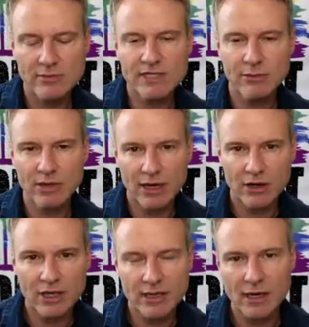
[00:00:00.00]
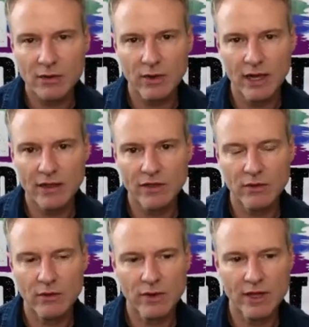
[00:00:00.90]
similarity there
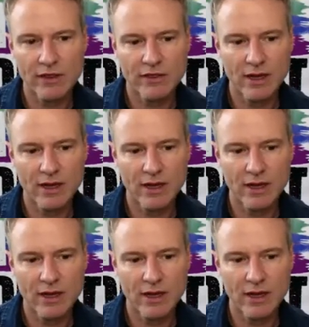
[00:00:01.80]
with